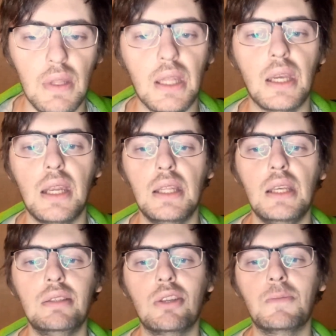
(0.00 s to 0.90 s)
When
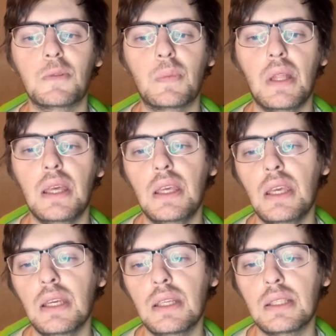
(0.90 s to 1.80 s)
credits stops
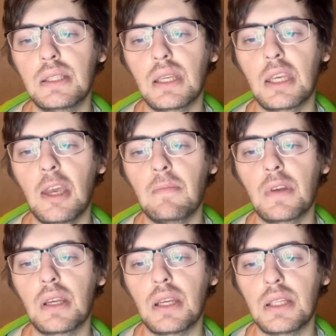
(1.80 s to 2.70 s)
playing, the game
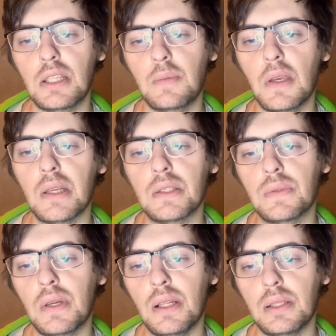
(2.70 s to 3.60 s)
crashes because
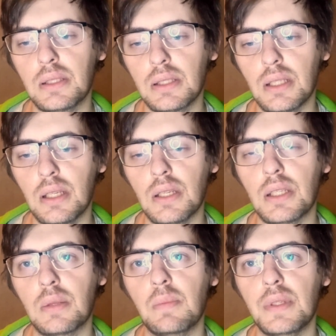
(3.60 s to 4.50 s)
files
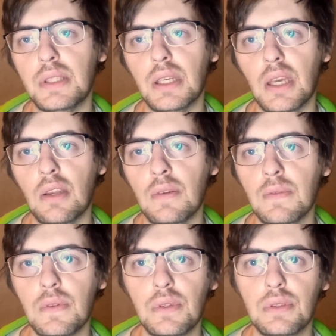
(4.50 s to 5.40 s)
are missing, and of
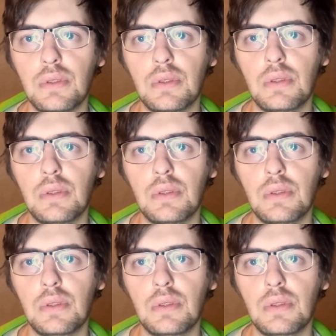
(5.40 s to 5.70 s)
course,